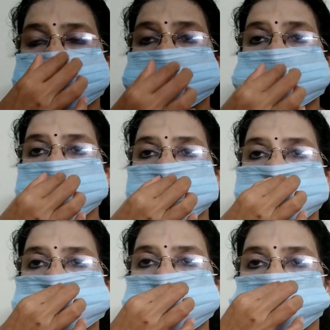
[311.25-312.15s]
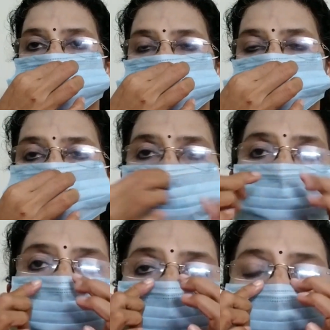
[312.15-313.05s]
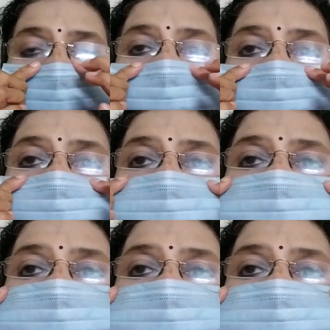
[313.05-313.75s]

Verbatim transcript: nose strip so that it